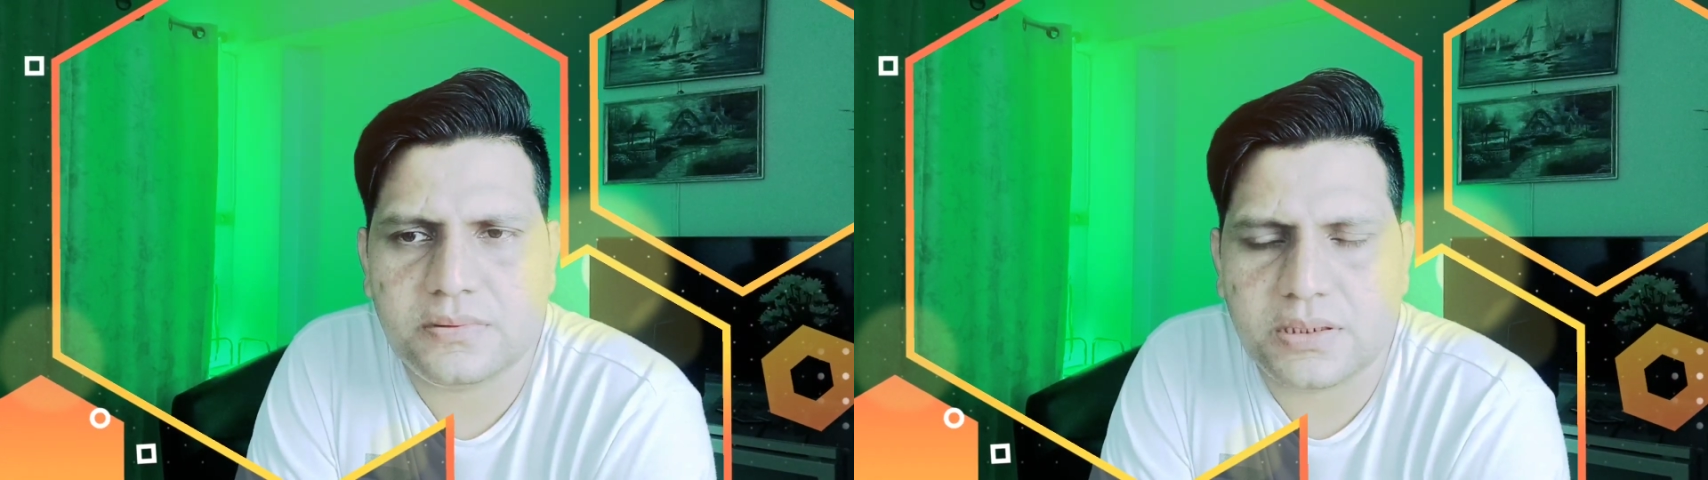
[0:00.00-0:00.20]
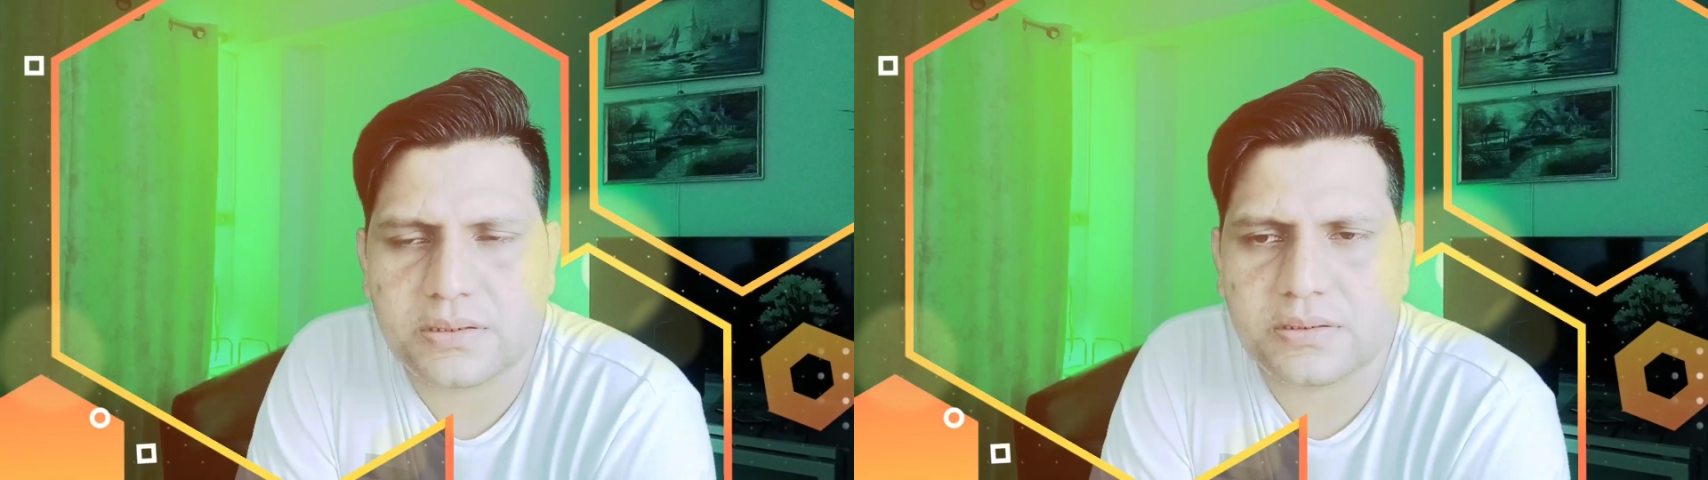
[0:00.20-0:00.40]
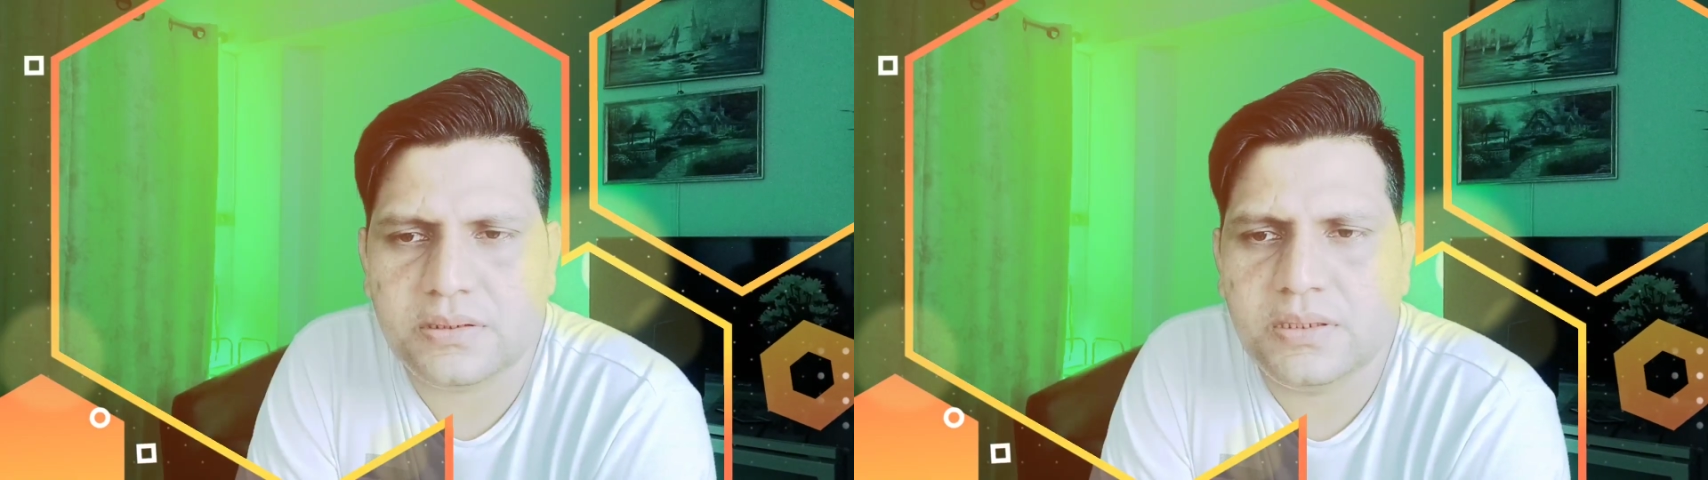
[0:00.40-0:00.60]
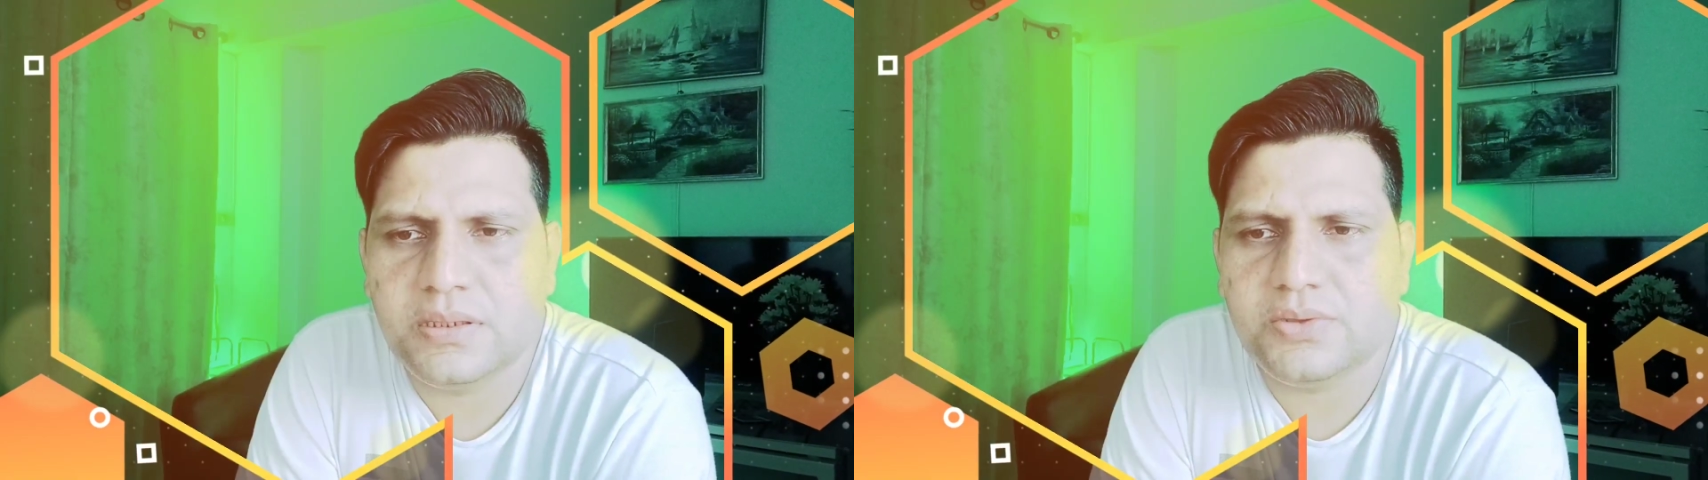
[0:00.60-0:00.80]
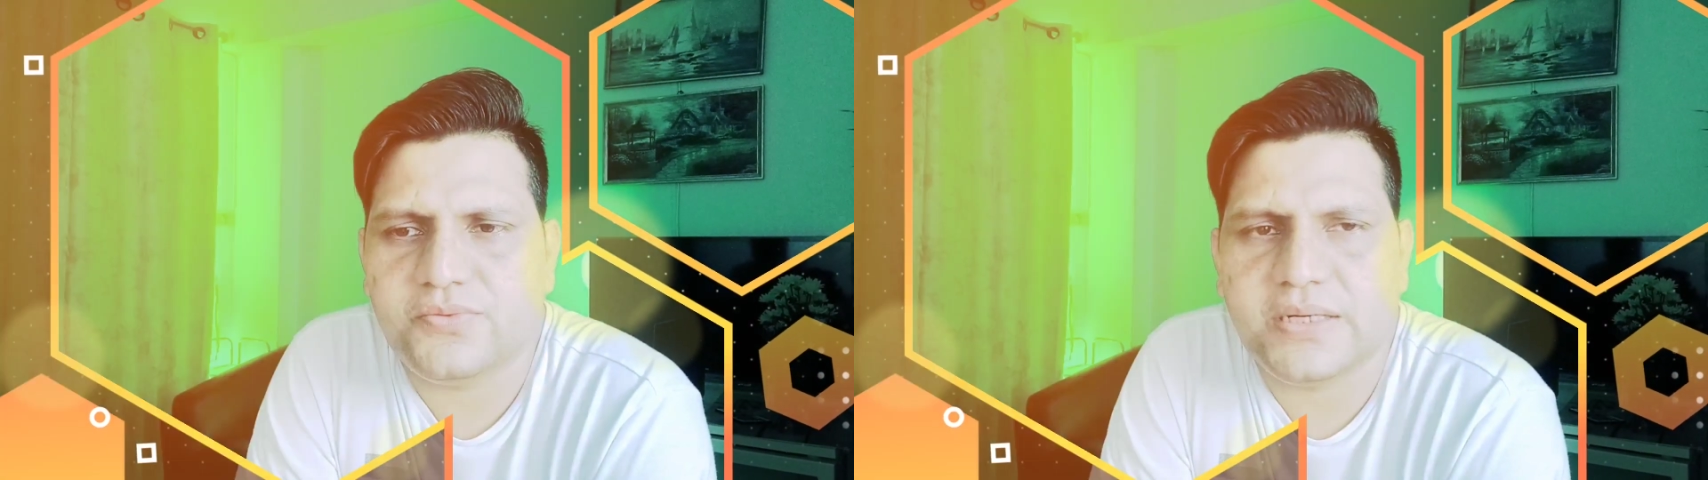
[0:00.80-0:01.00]
her
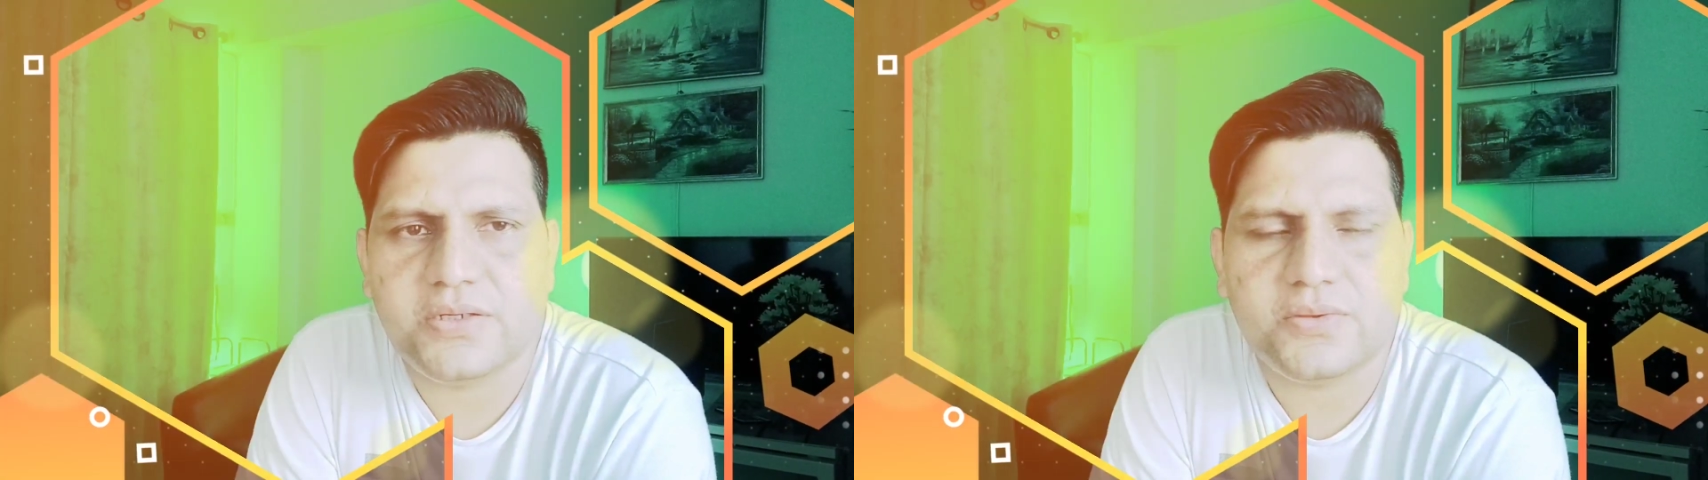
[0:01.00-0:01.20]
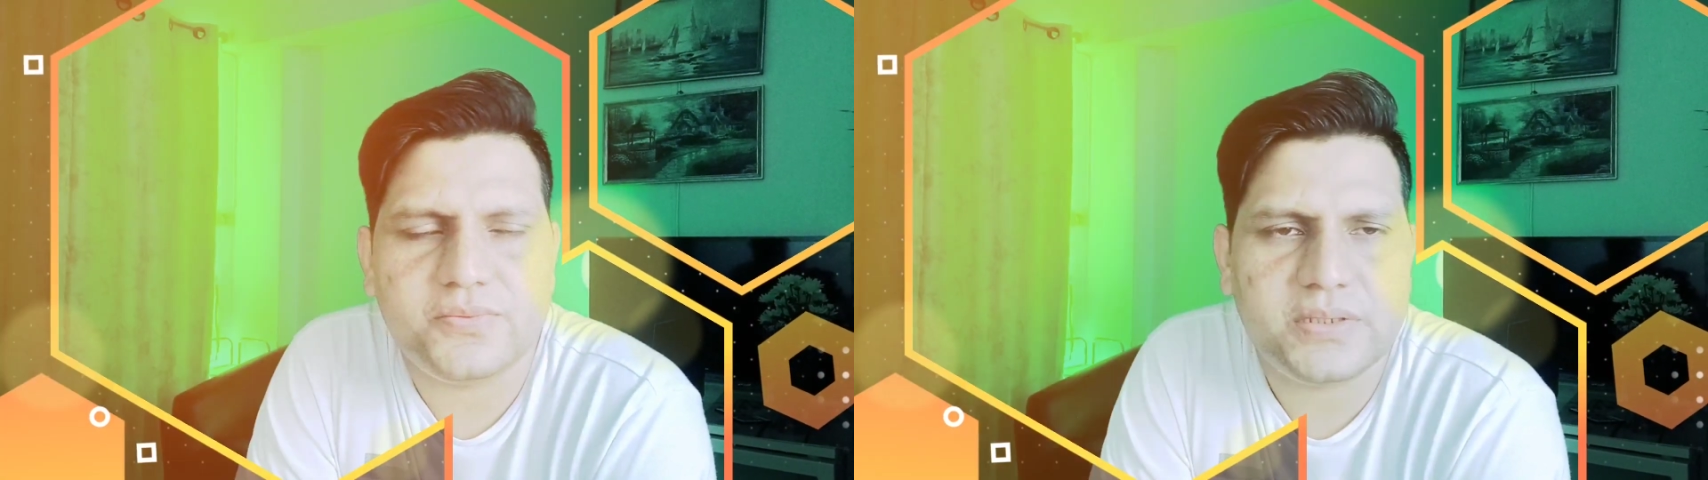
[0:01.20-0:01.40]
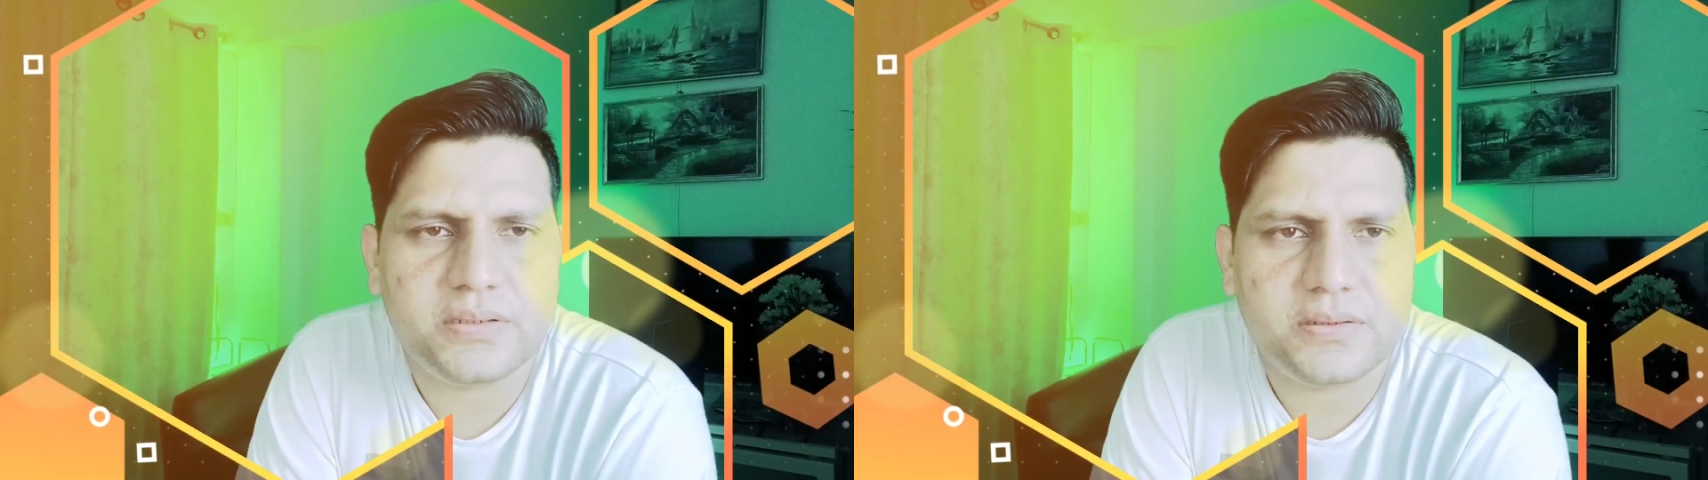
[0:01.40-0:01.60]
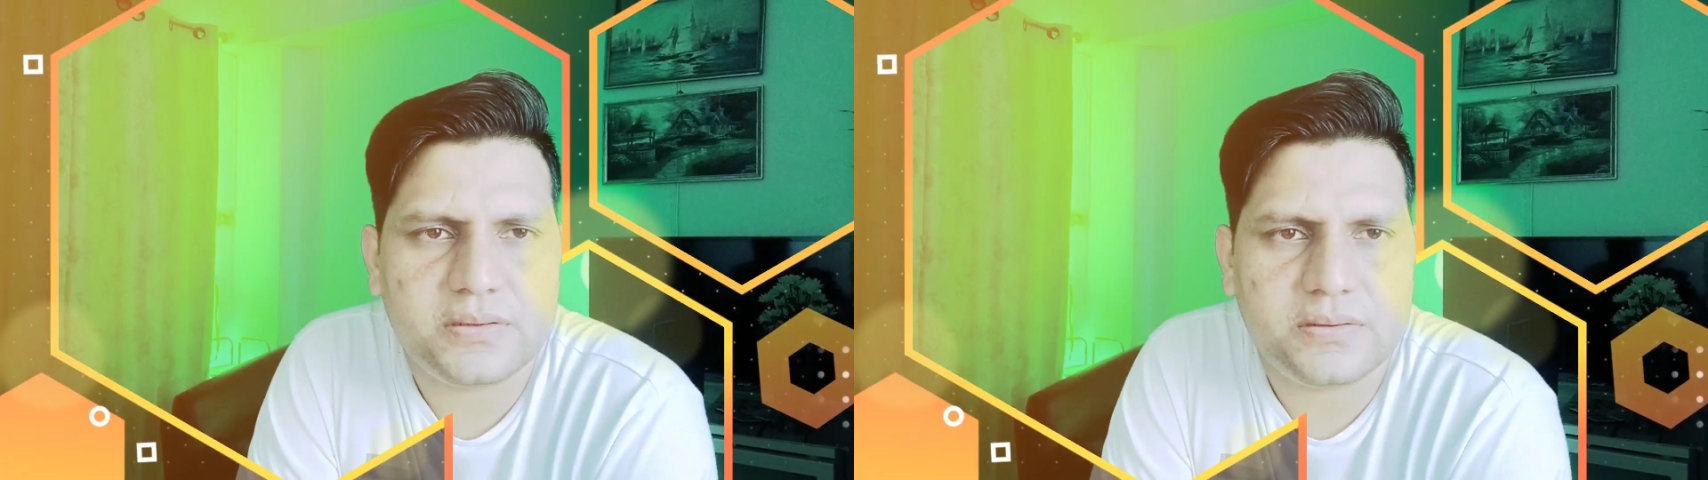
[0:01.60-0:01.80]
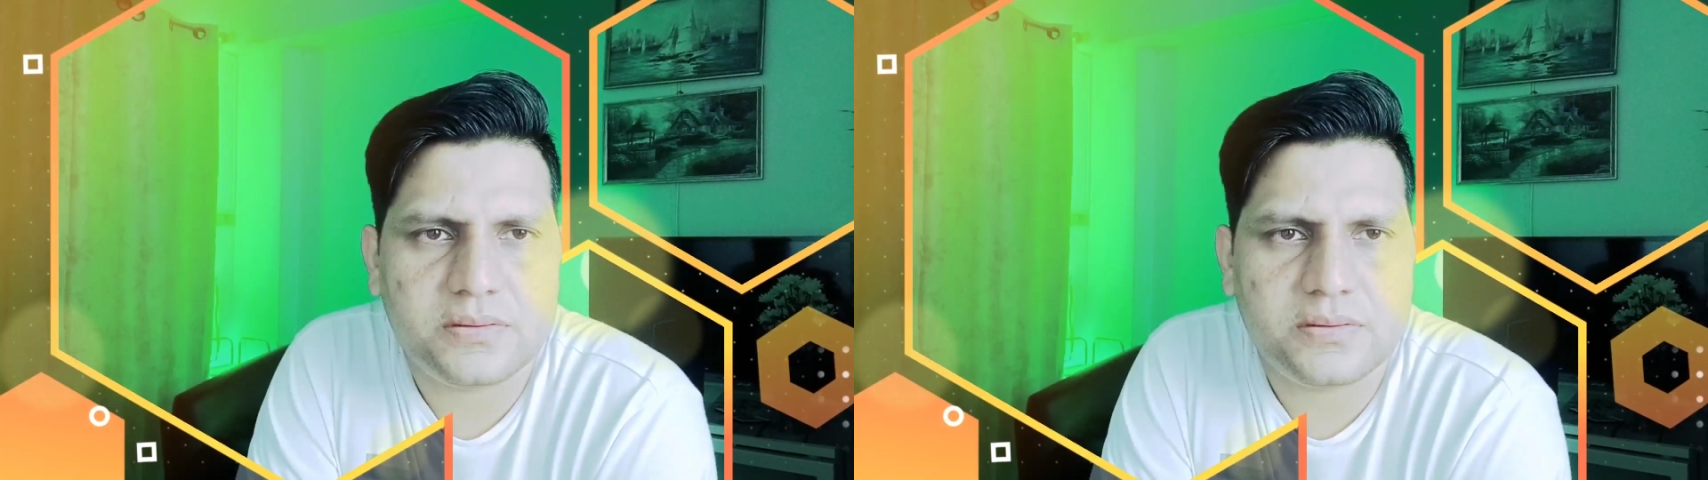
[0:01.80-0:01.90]
to find out where